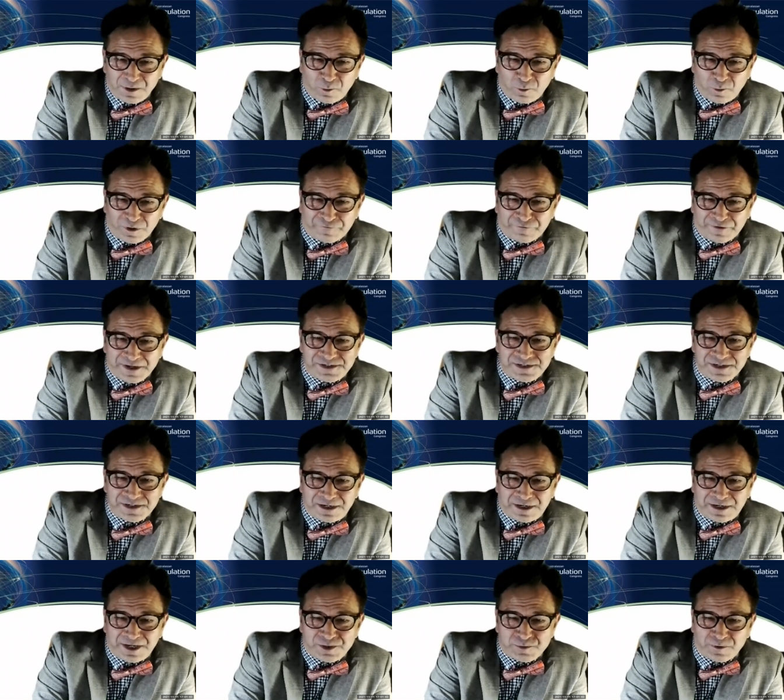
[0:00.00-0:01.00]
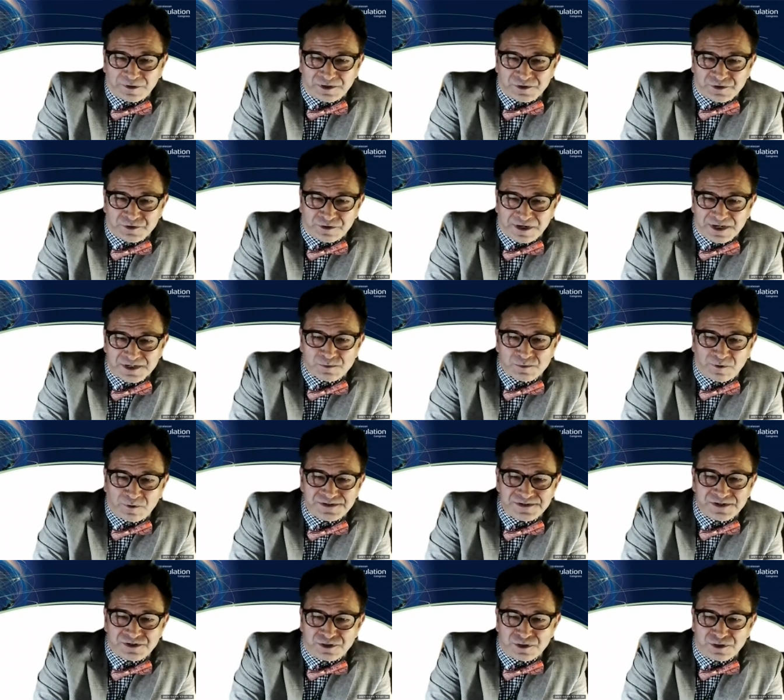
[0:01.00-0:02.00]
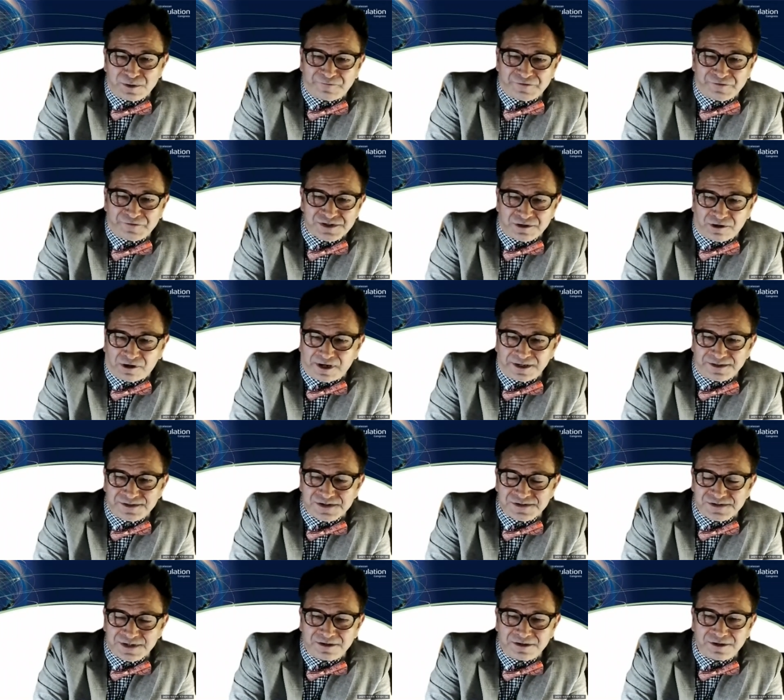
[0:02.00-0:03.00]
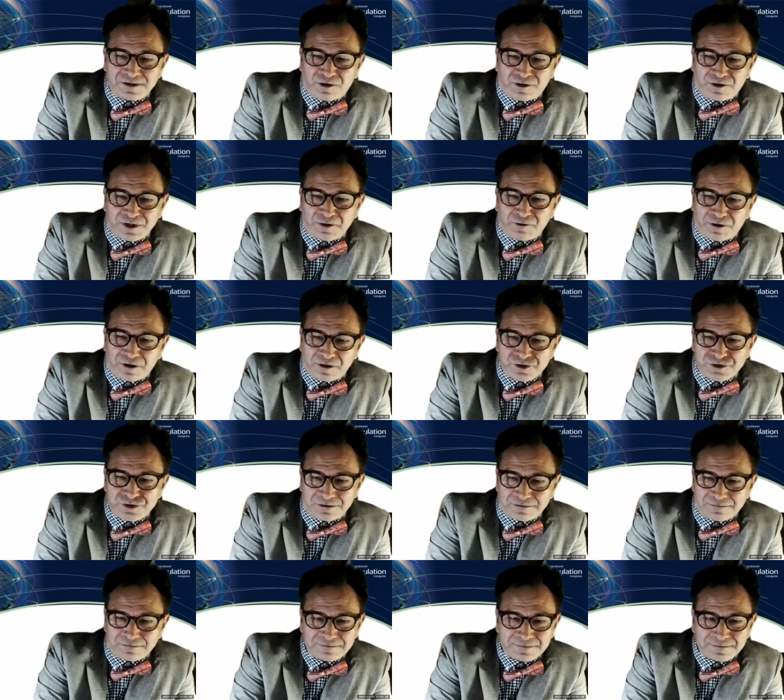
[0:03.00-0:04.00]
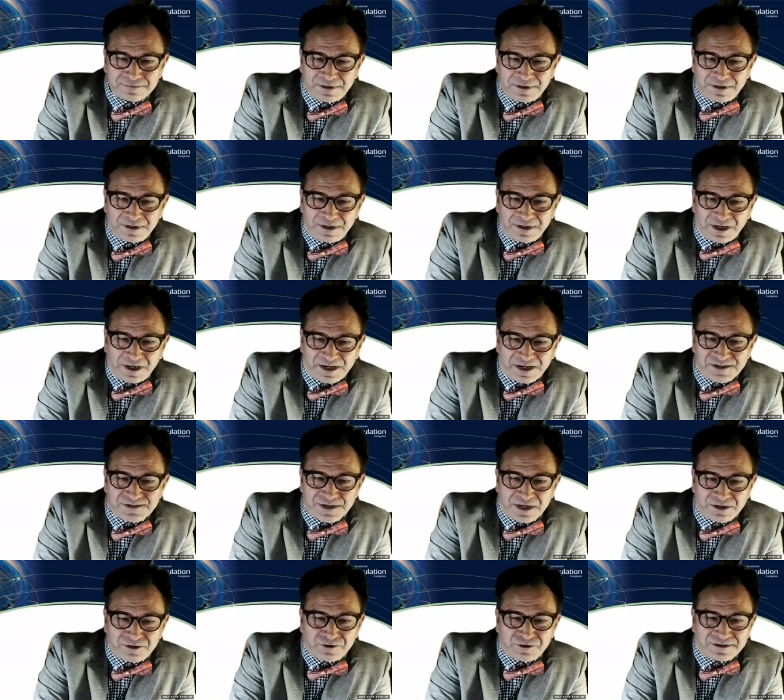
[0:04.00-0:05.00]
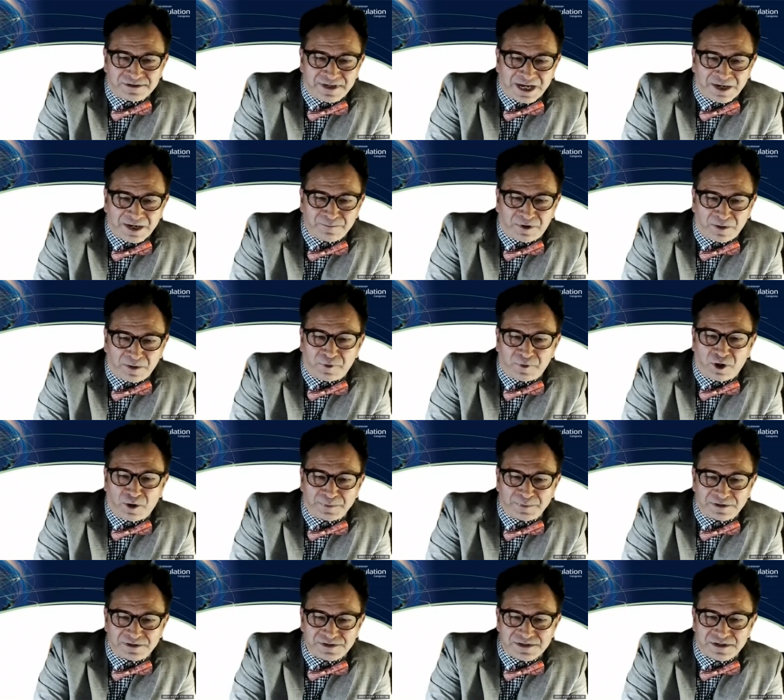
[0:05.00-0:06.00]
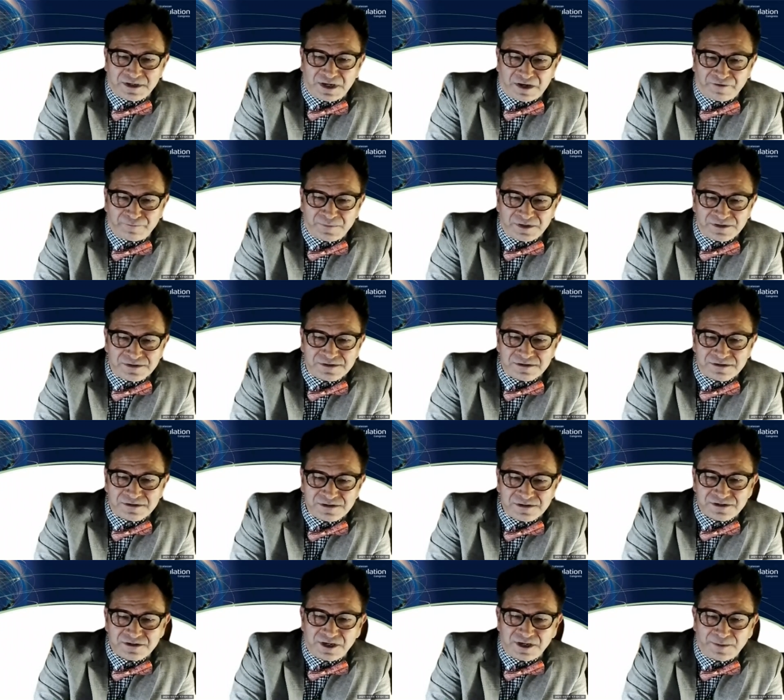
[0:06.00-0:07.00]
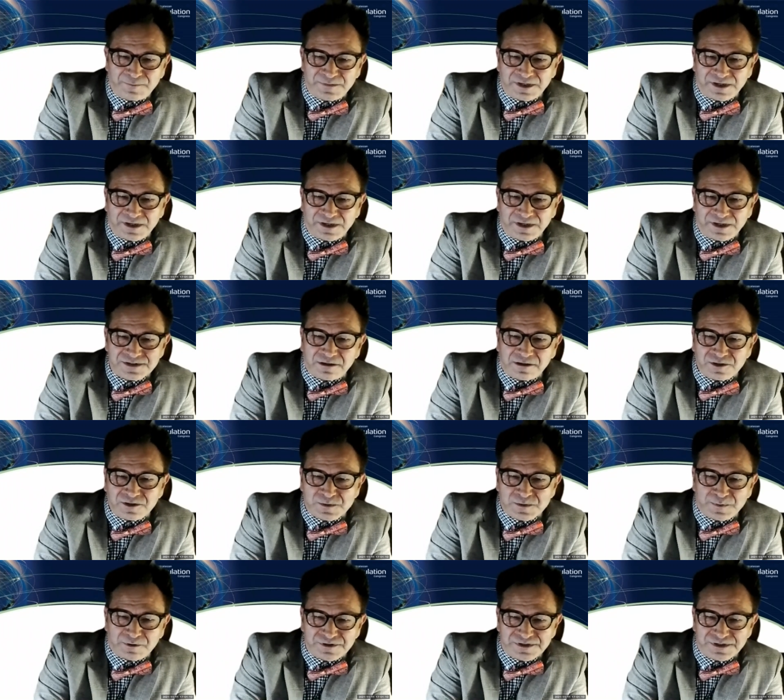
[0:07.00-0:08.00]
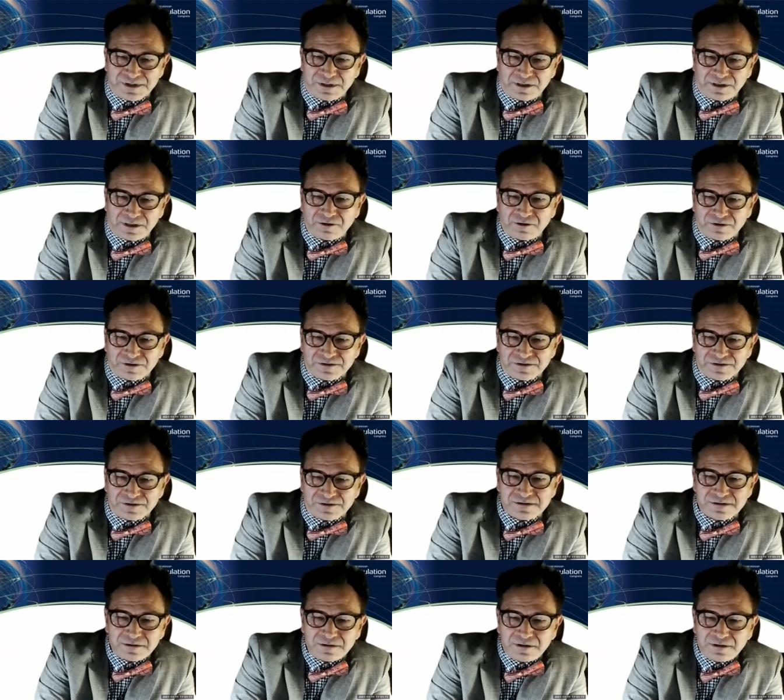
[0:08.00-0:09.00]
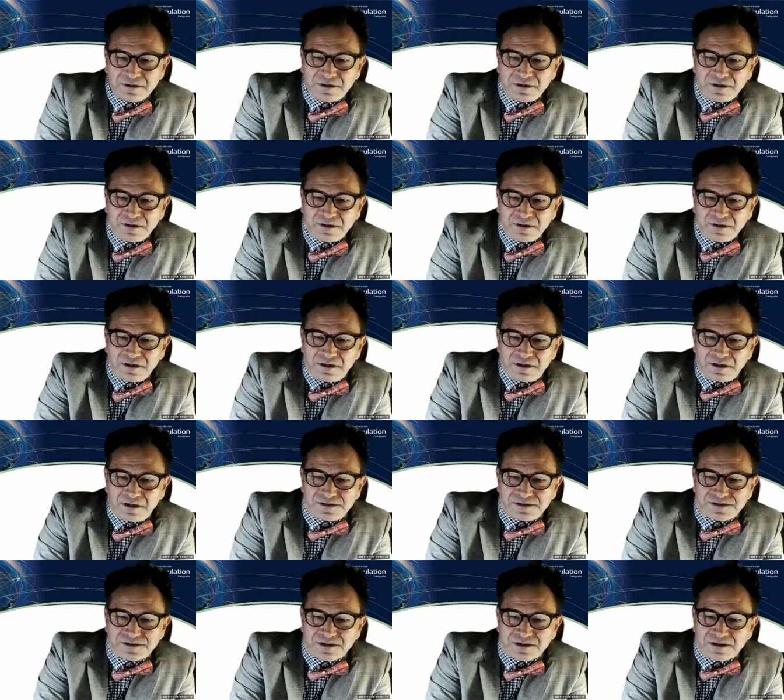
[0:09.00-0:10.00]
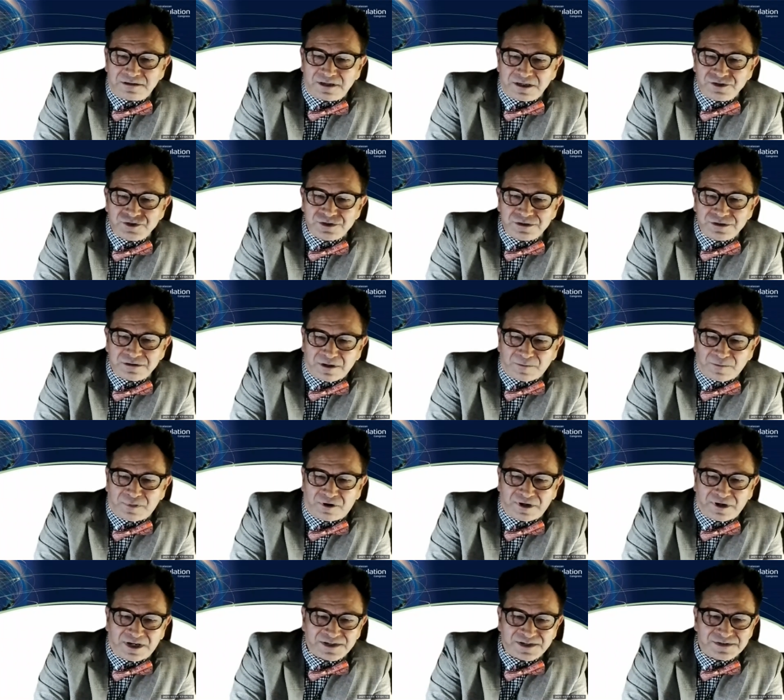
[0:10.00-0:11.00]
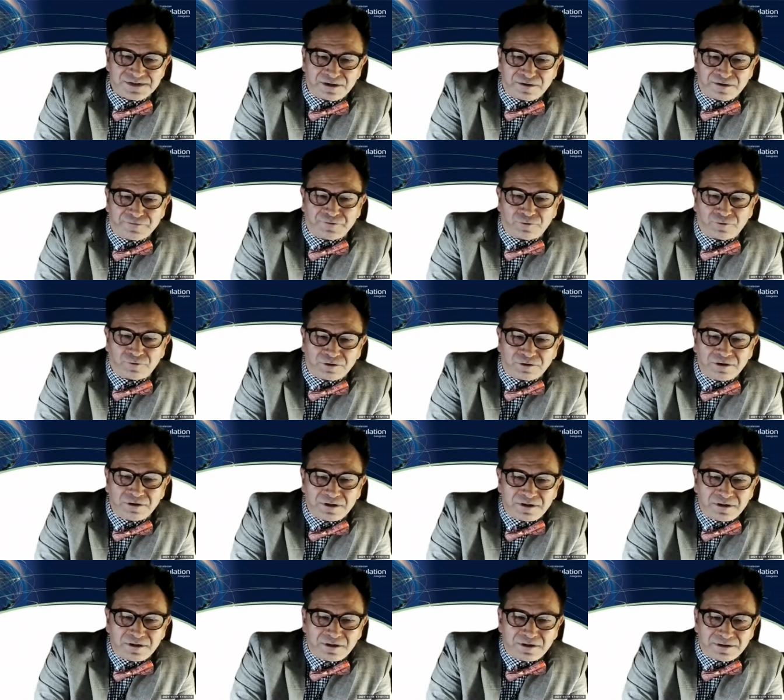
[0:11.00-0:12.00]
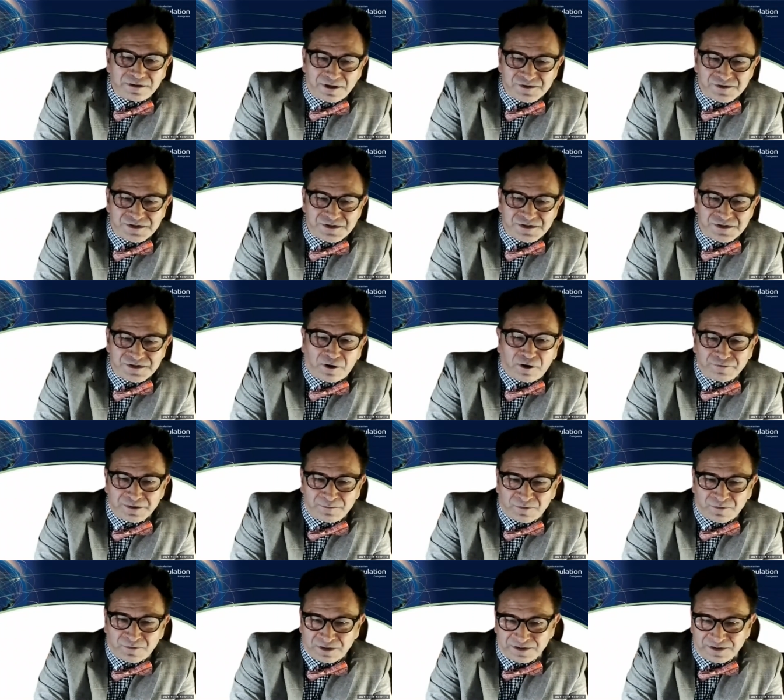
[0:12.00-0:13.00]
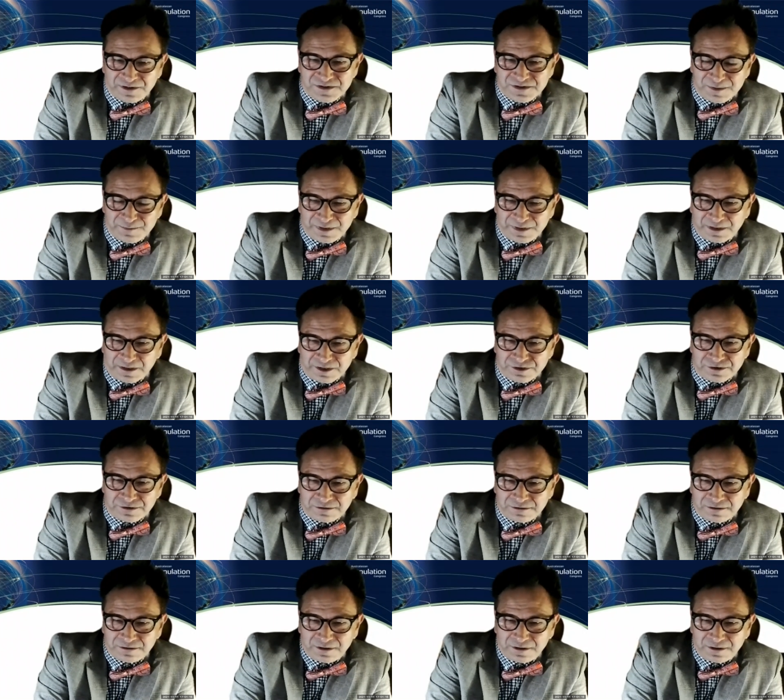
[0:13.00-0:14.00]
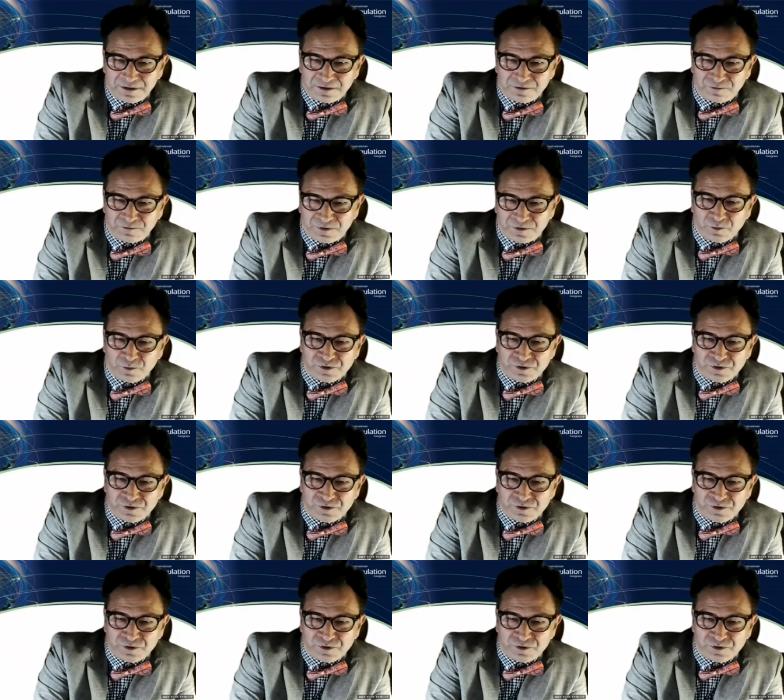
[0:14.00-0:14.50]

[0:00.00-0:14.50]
We're facing an age where the trust once assumed for science has undergone erosion and is under attack by populist governments, skeptics, and conspiracy theorists. It's contingent upon us, therefore, those involved in modeling and simulation, to